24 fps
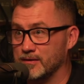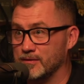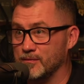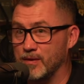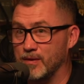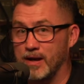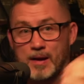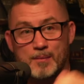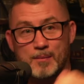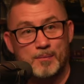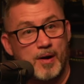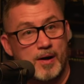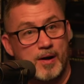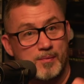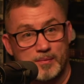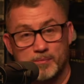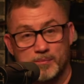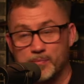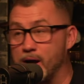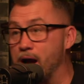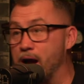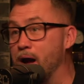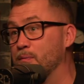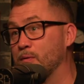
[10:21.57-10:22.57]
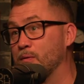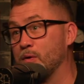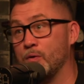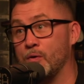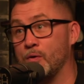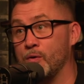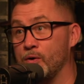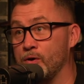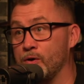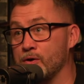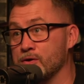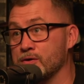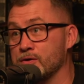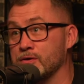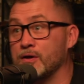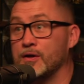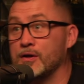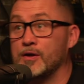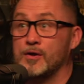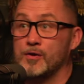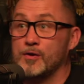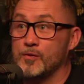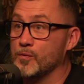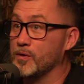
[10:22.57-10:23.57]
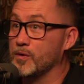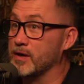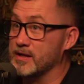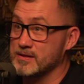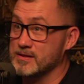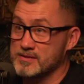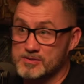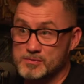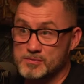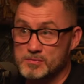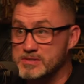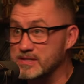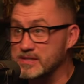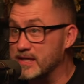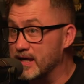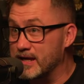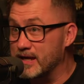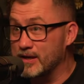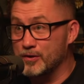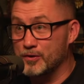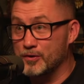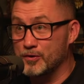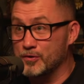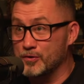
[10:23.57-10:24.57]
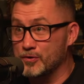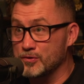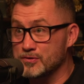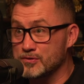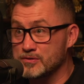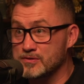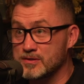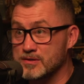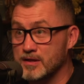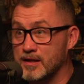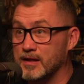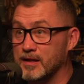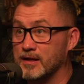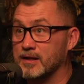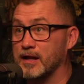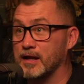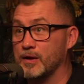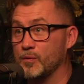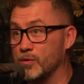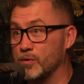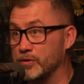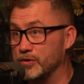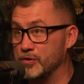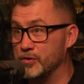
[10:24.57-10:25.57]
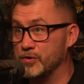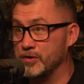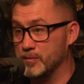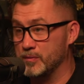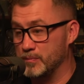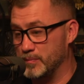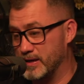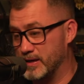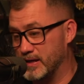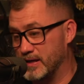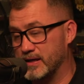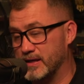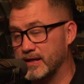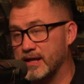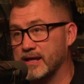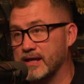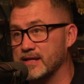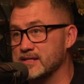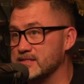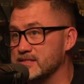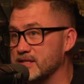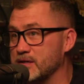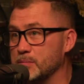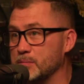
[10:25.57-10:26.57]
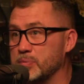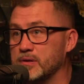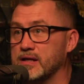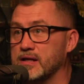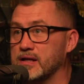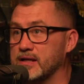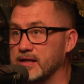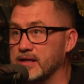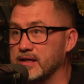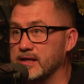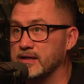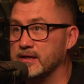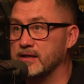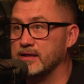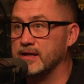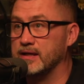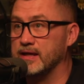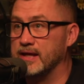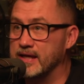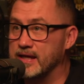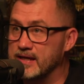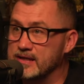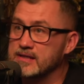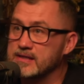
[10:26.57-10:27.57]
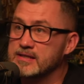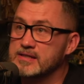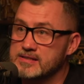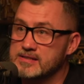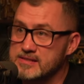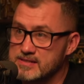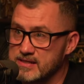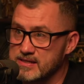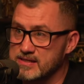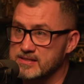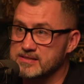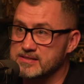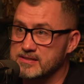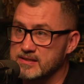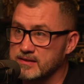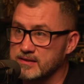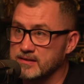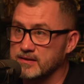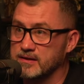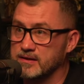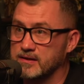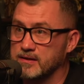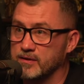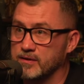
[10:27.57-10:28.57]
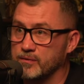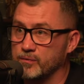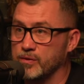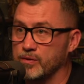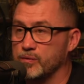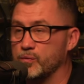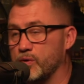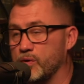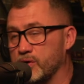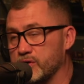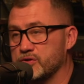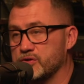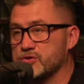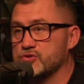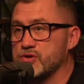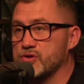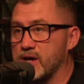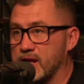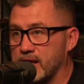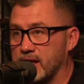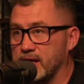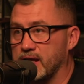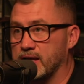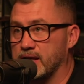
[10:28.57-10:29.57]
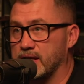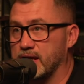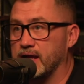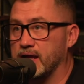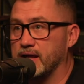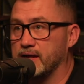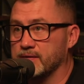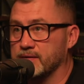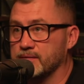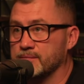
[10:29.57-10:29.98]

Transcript: Right. I'm popping popcorn. We're getting some Skittles. Like, we're doing it big, and it's completely inconsistent right. with what you're trying to lay down.